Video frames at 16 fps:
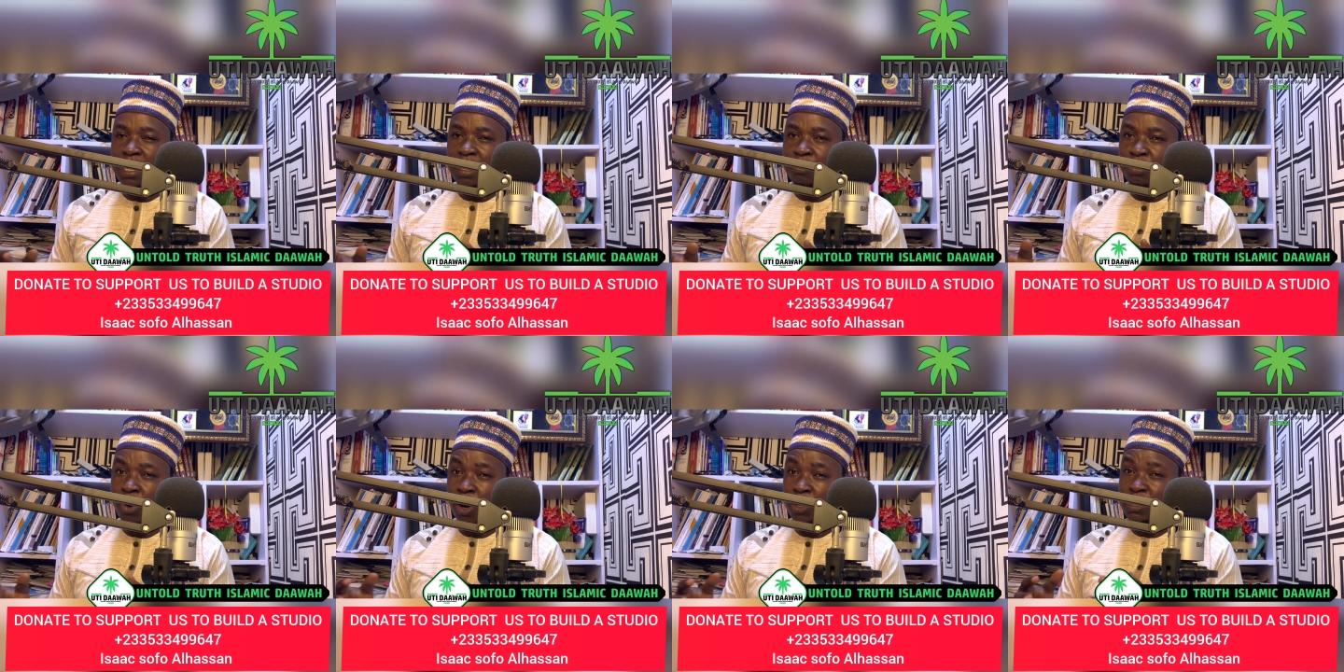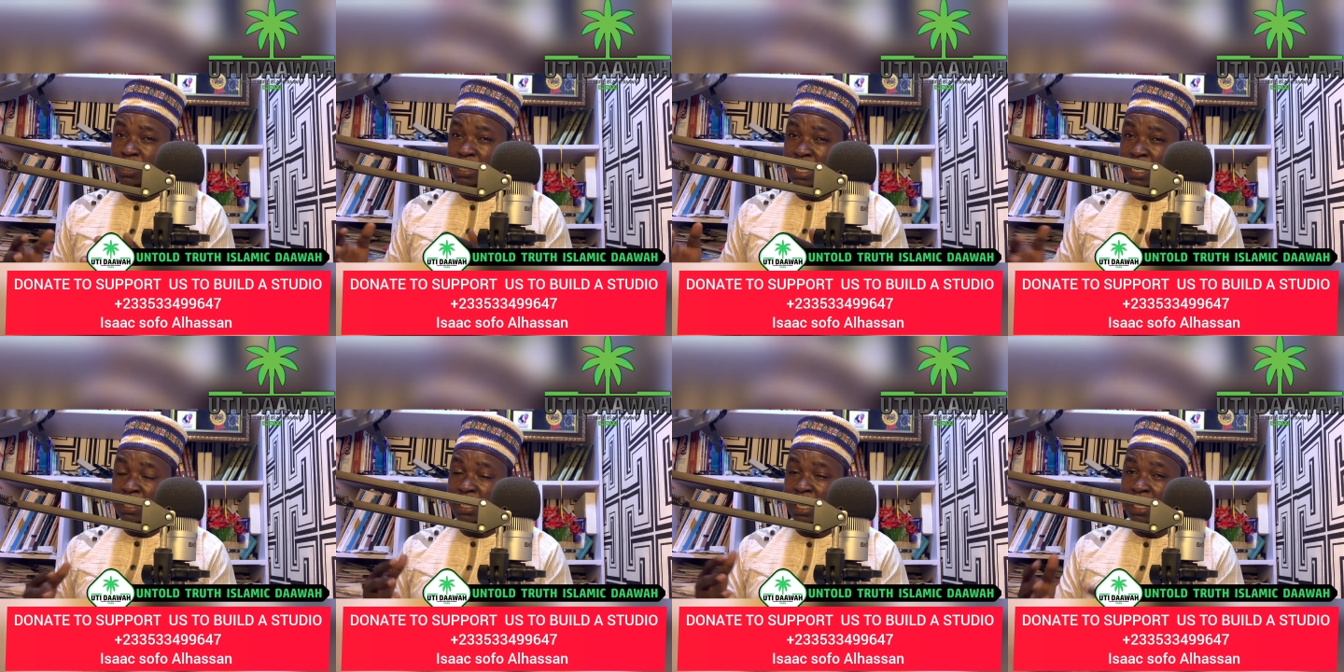because
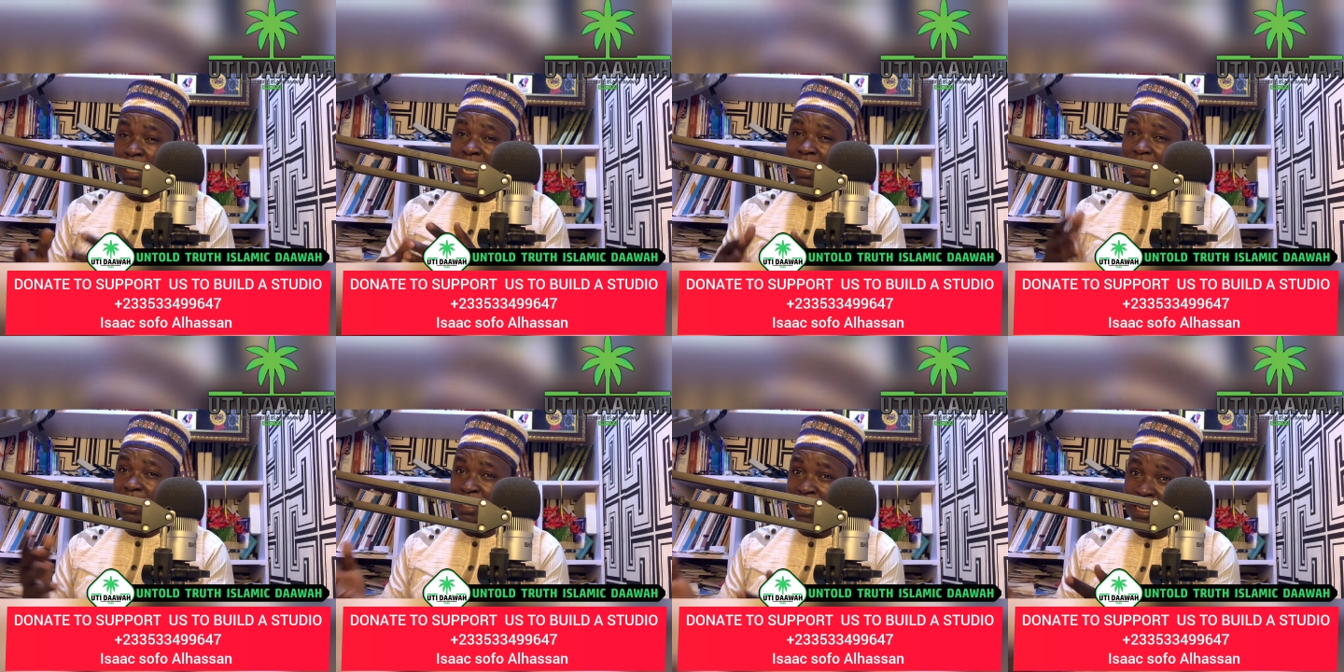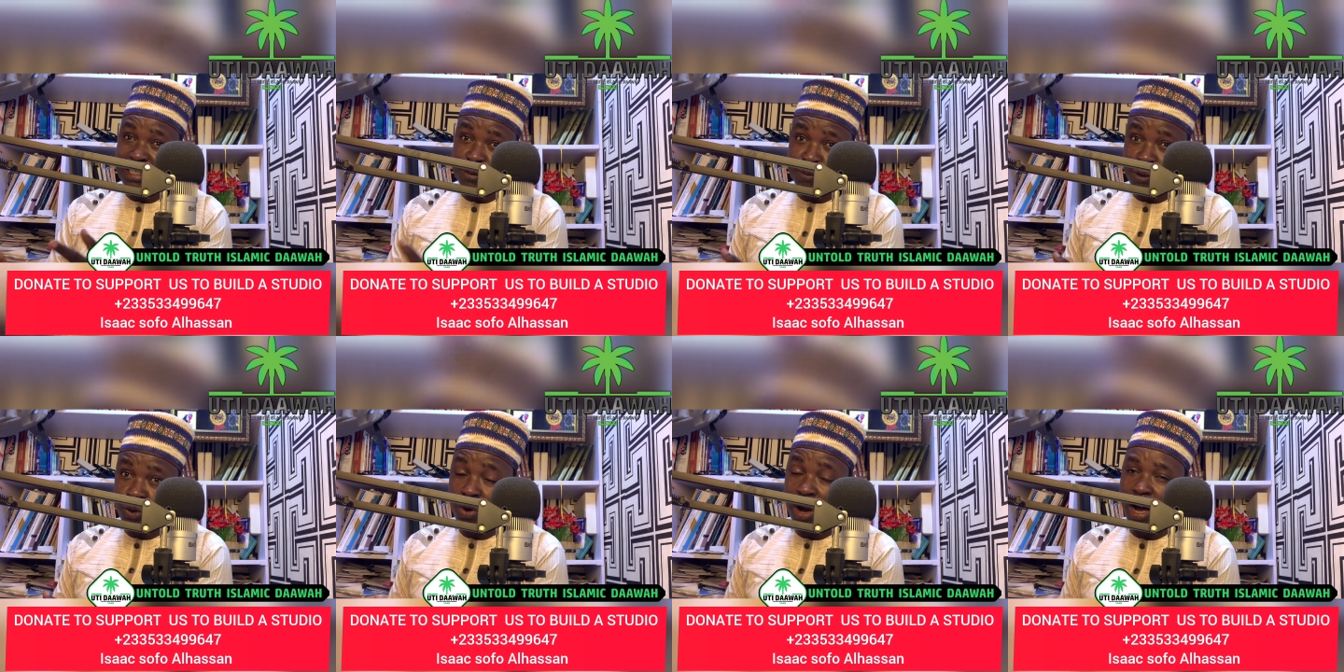they lack that
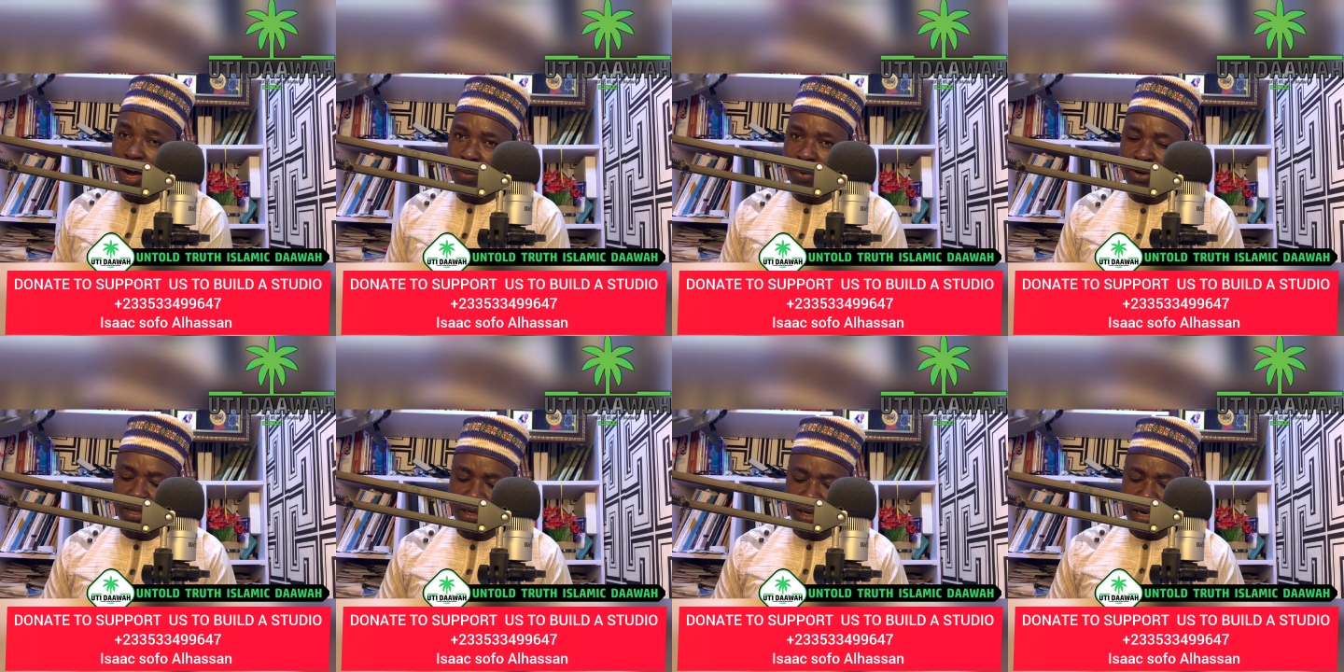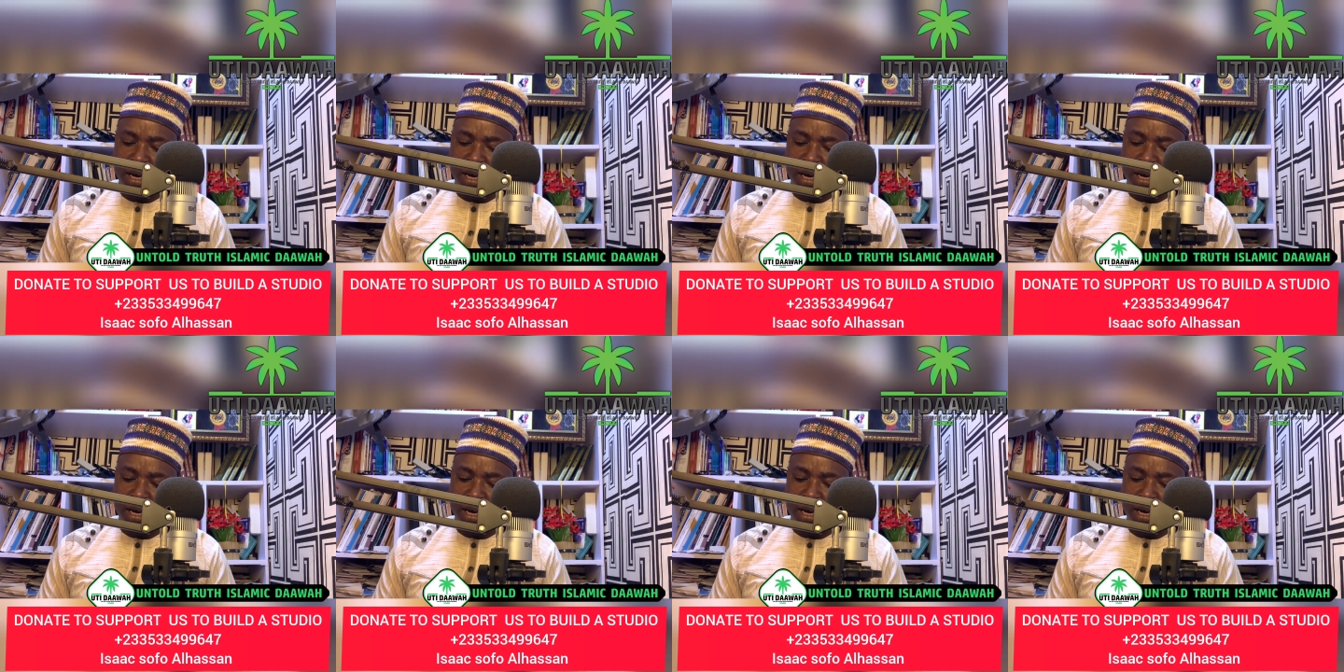spiritual harmony.